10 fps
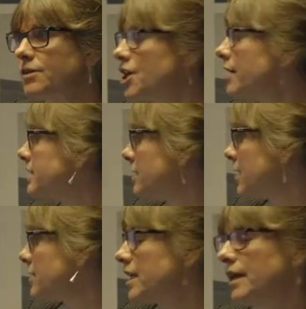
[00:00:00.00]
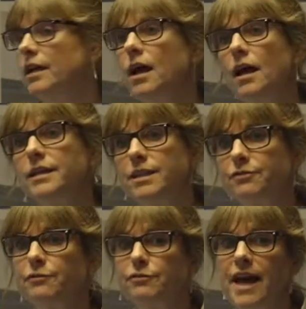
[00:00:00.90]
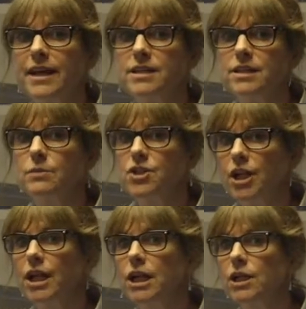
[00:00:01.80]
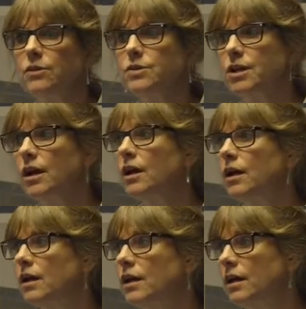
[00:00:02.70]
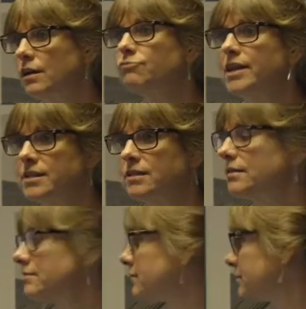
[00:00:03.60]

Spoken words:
are chosen using different factors which include risk.